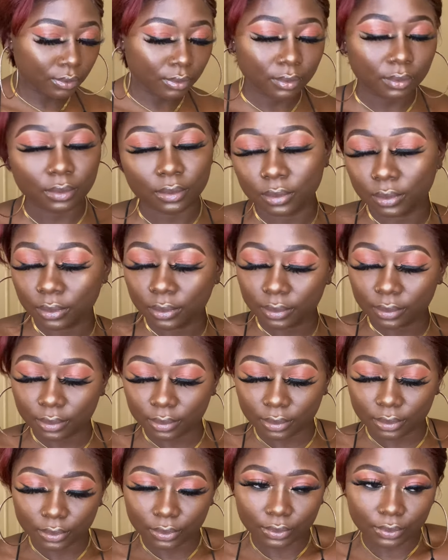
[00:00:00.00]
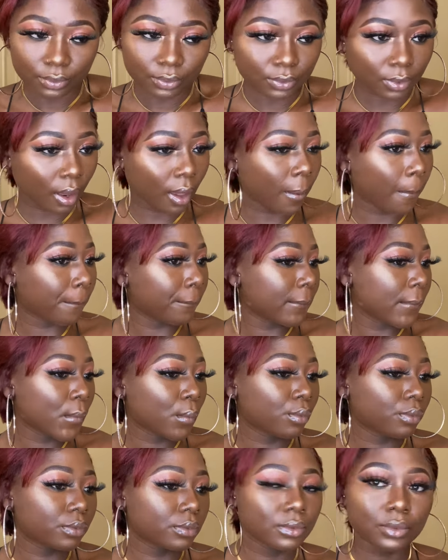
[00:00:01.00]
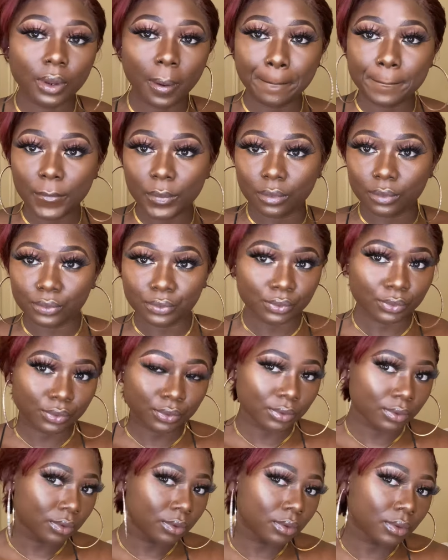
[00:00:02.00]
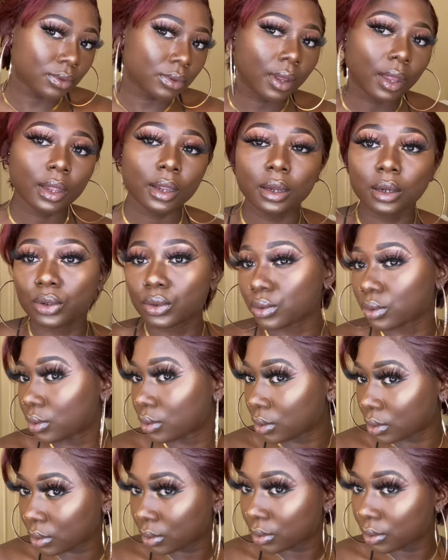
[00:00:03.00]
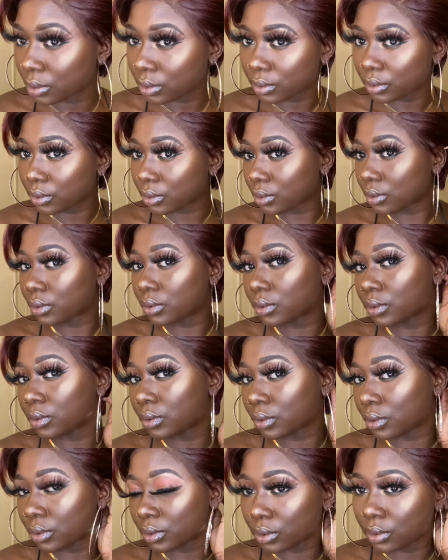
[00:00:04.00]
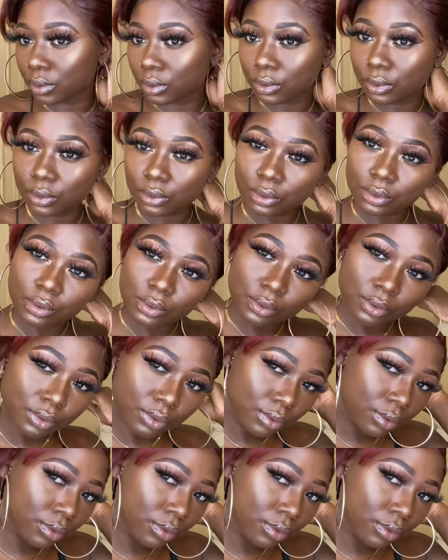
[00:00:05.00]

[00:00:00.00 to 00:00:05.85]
And that is all guys. This makeup was nice and simple. Thank you guys for watching.